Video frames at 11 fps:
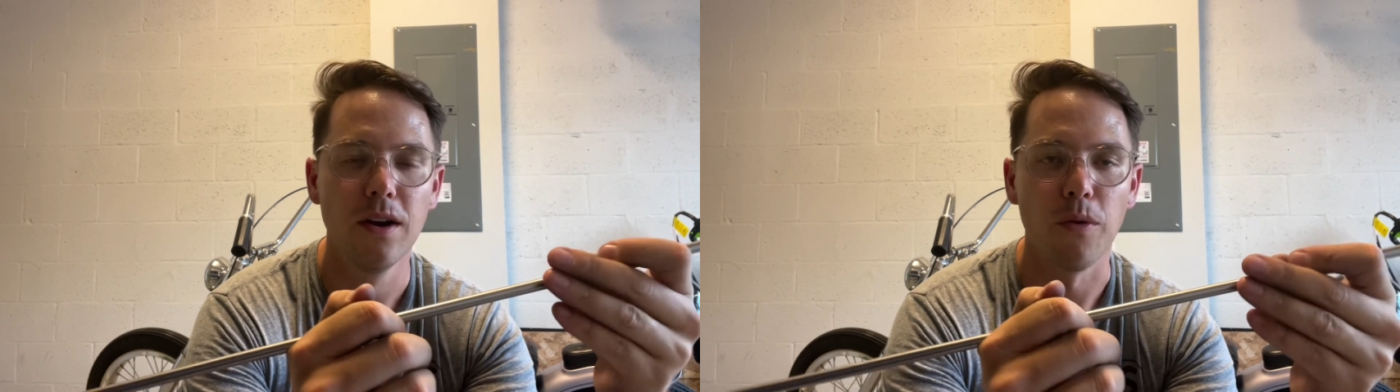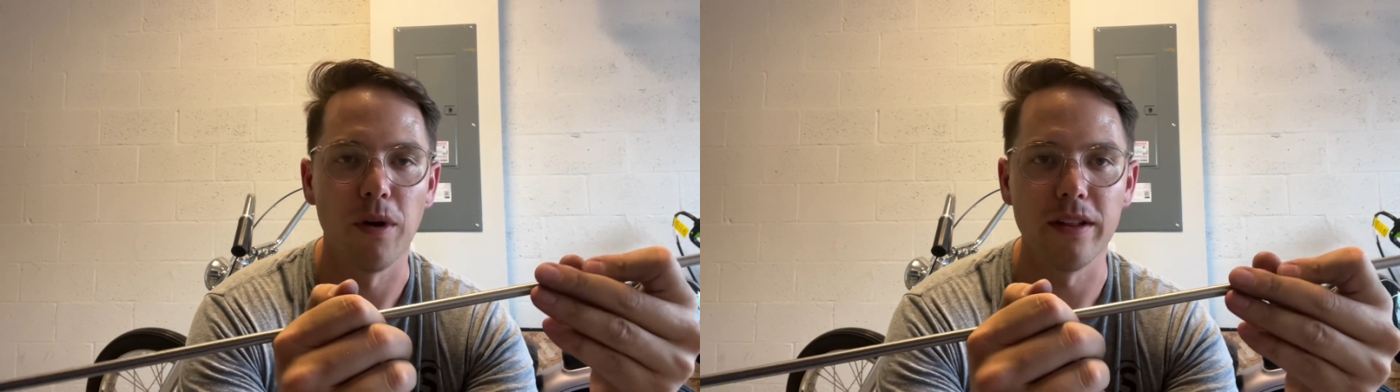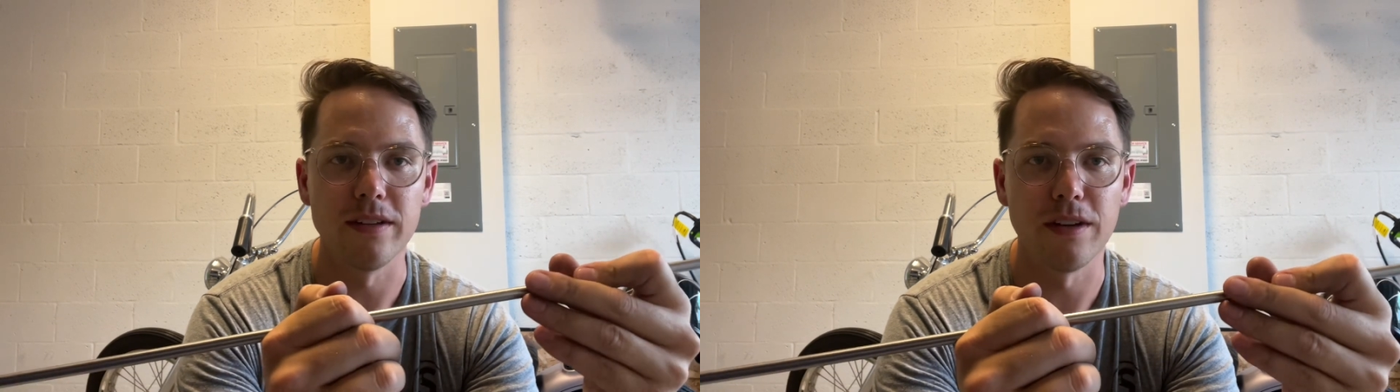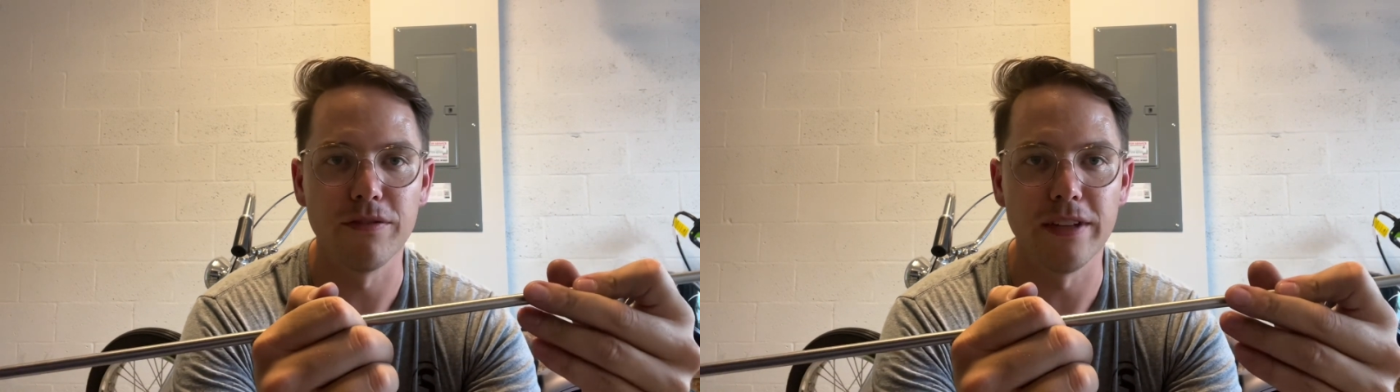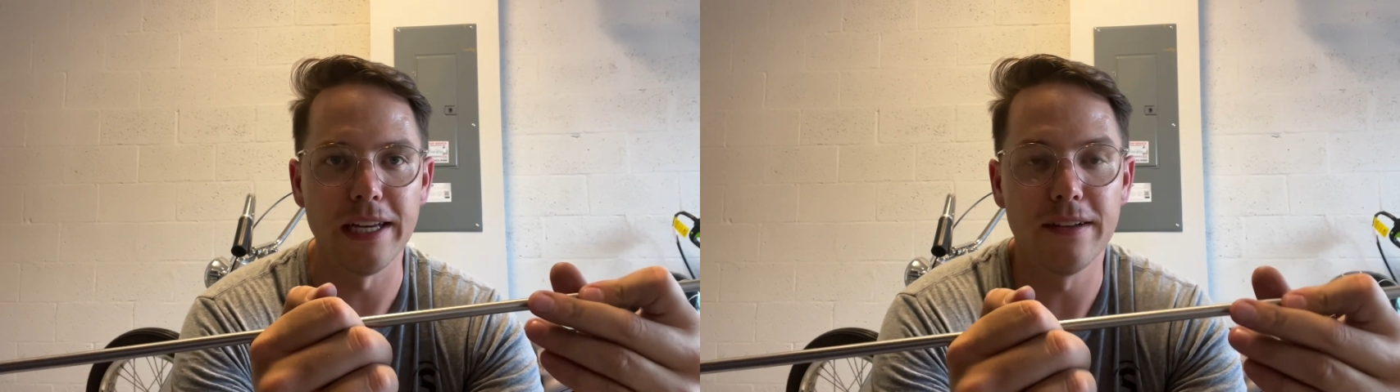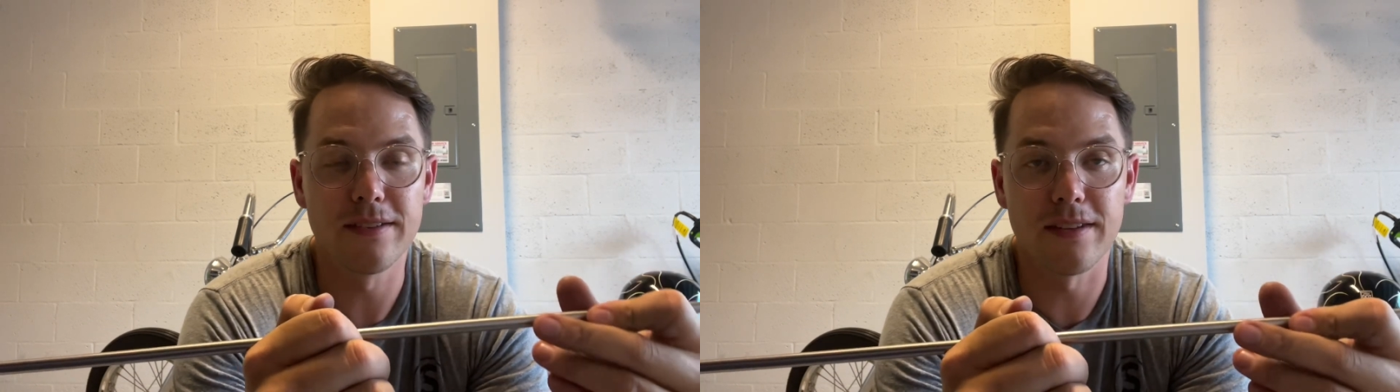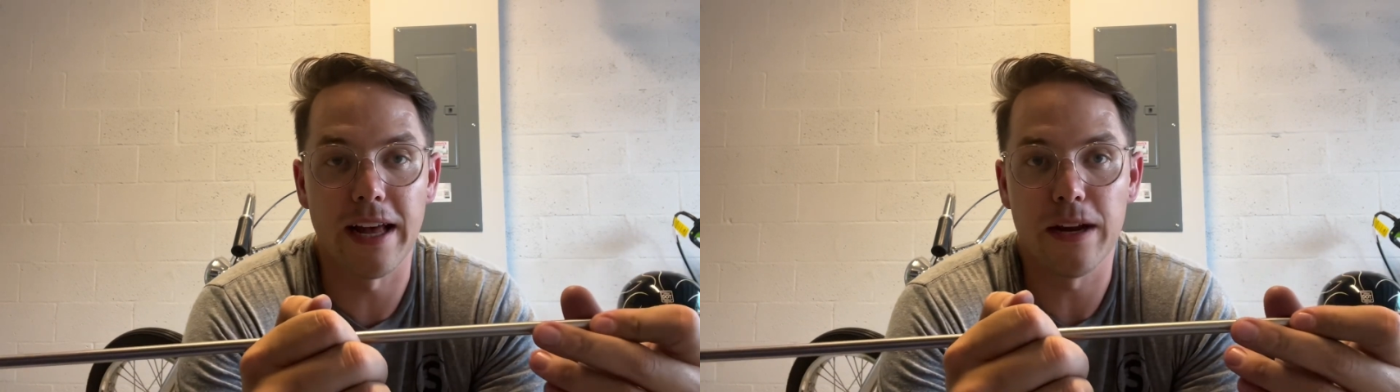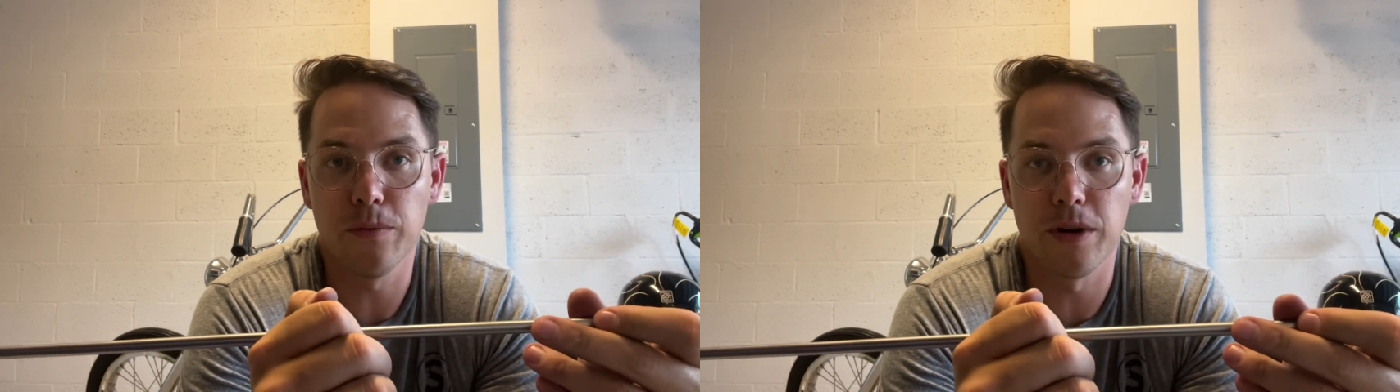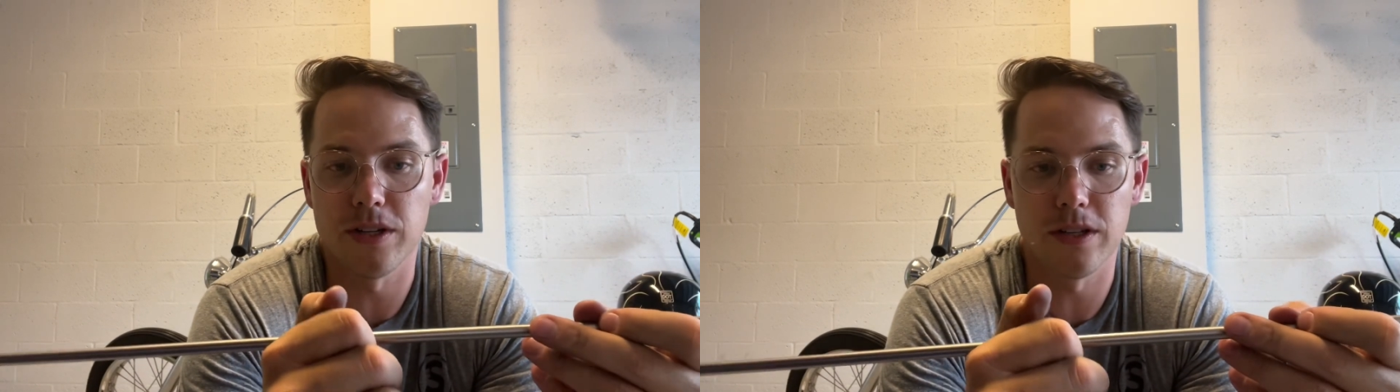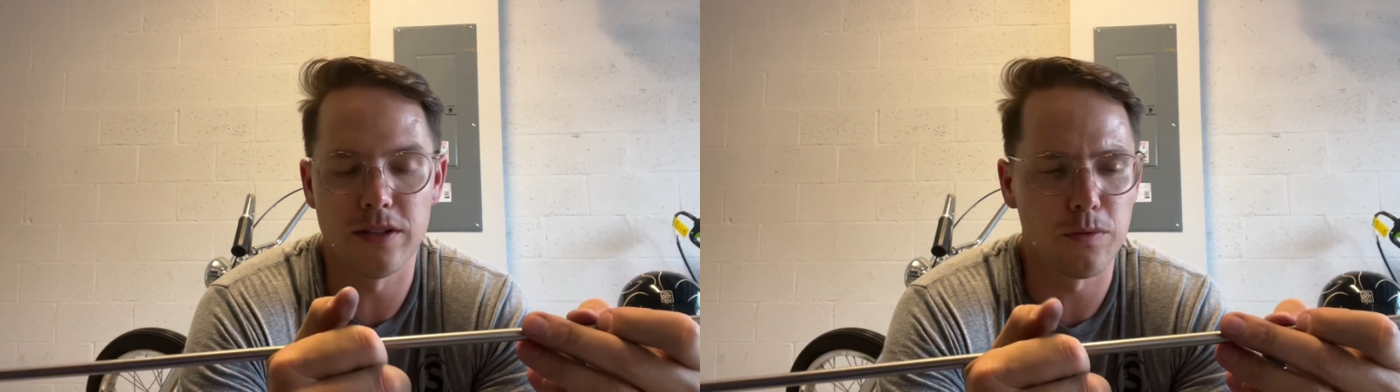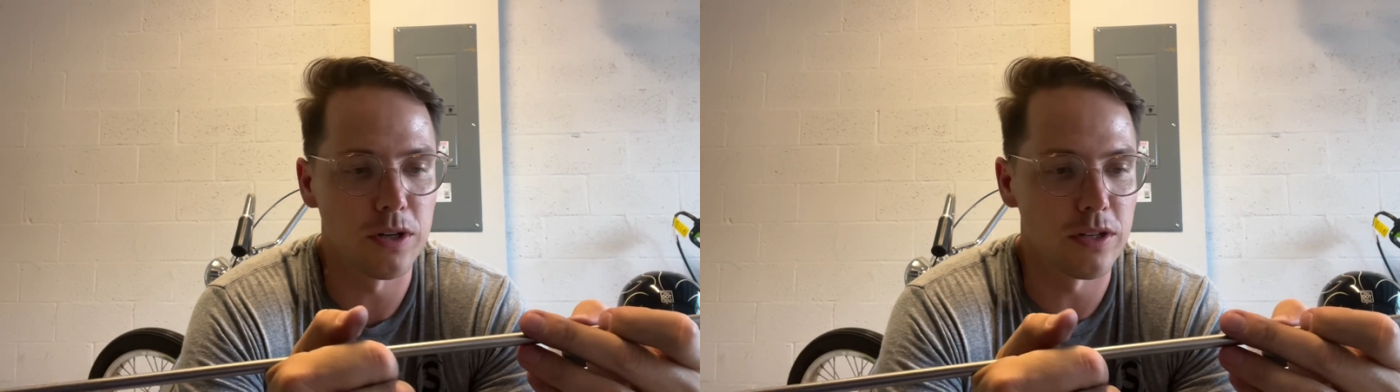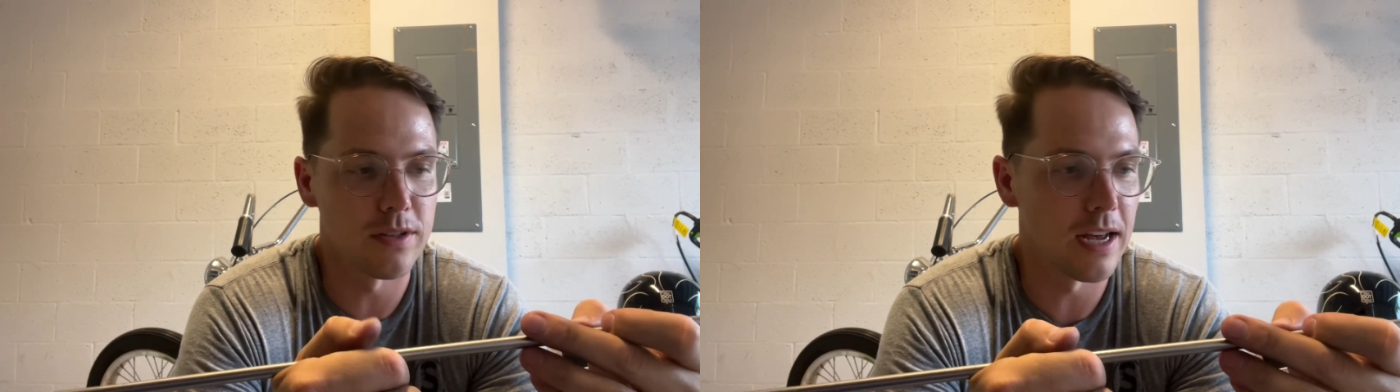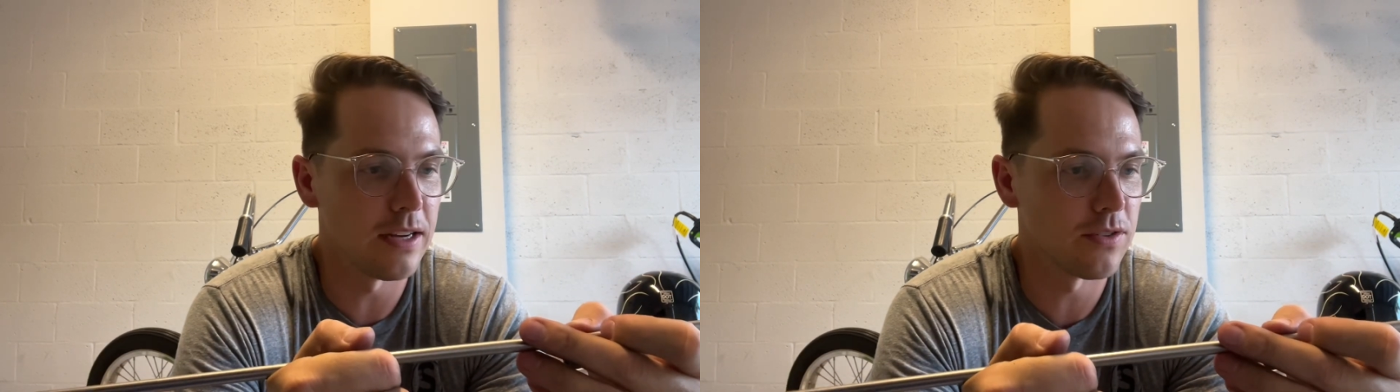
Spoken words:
relatively slight, which is nice.